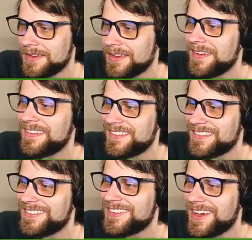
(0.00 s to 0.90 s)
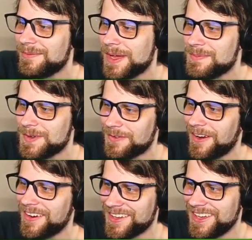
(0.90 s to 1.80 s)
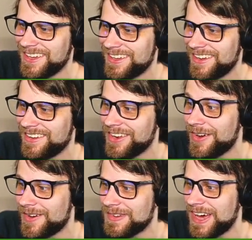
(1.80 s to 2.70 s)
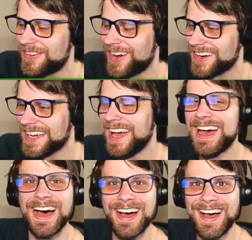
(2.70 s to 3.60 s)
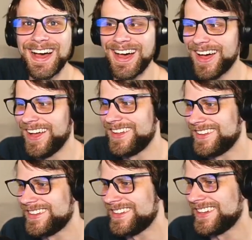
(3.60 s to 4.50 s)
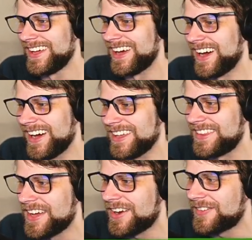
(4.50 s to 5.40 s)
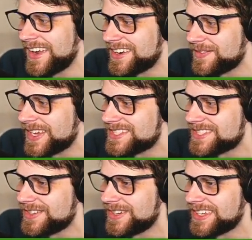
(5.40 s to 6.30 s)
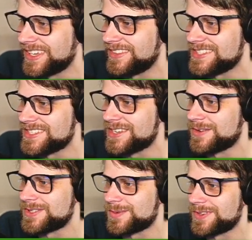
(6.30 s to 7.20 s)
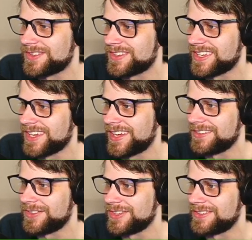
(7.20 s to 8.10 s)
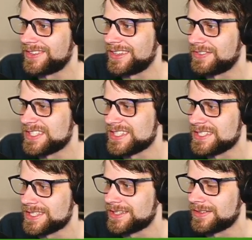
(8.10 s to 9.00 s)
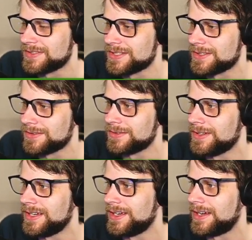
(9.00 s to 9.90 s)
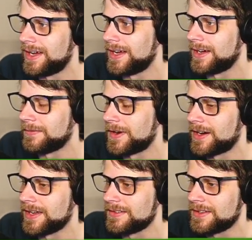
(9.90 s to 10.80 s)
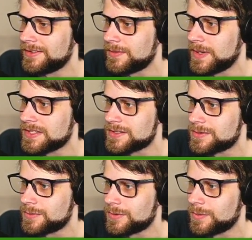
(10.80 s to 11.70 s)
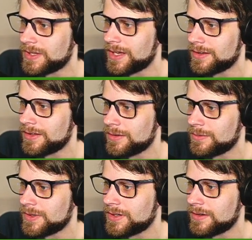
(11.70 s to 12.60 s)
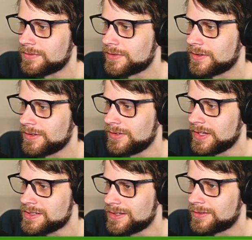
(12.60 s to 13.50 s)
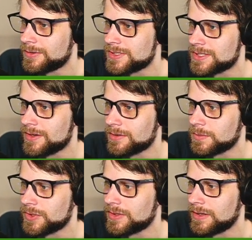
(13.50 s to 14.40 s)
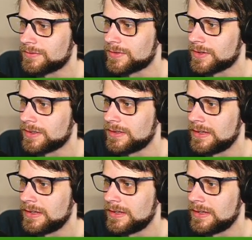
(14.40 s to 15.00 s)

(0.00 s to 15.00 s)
I might be wrong. No, I'm not wrong. Haha! They are randomized, so again, this is always worth looking at if it's easy enough to do. All right, let's make sure we got a good one out front. Let's actually throw a Songbird out front.